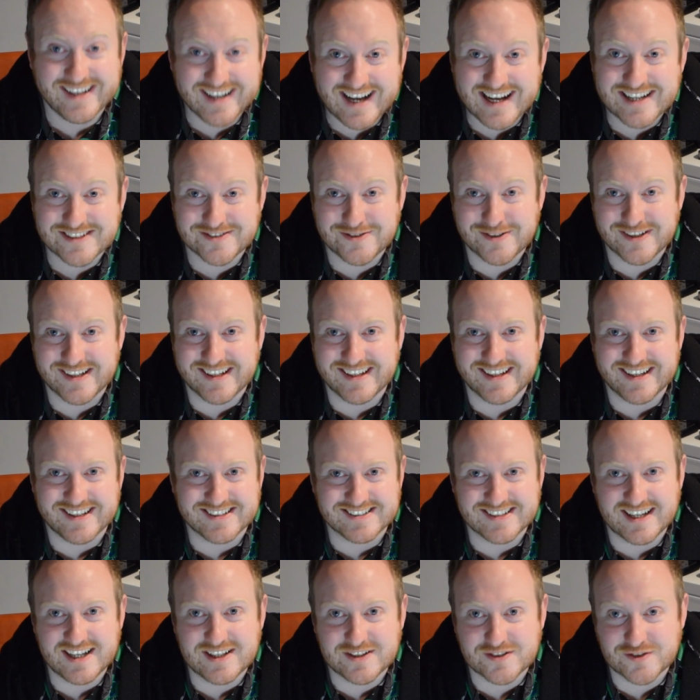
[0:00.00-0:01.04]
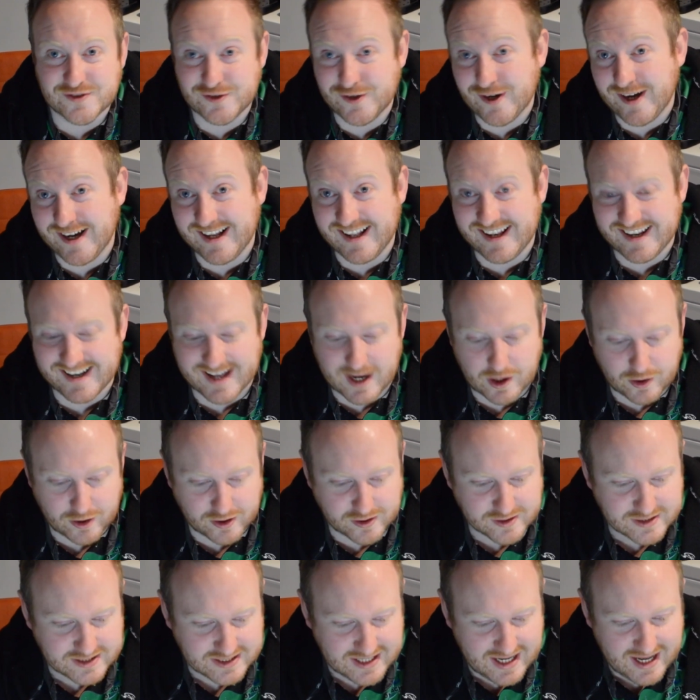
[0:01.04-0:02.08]
That's what it is. It's trial and
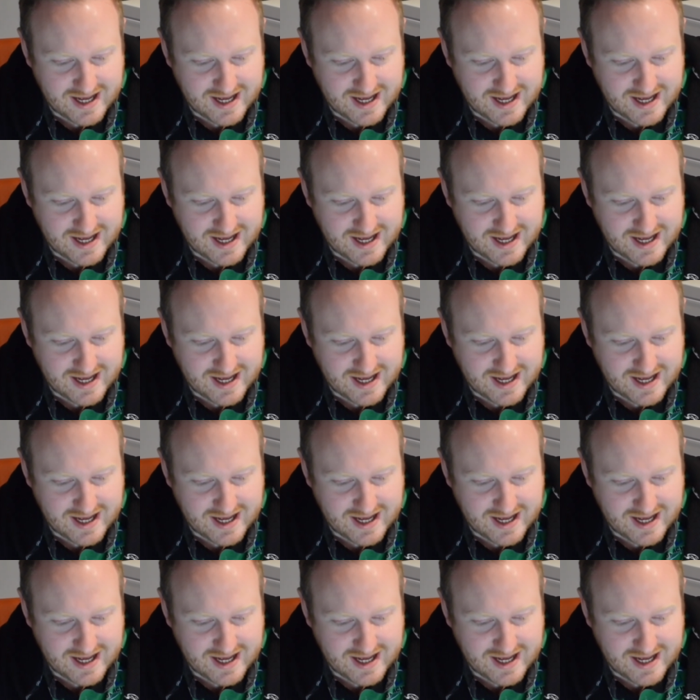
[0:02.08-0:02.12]
error.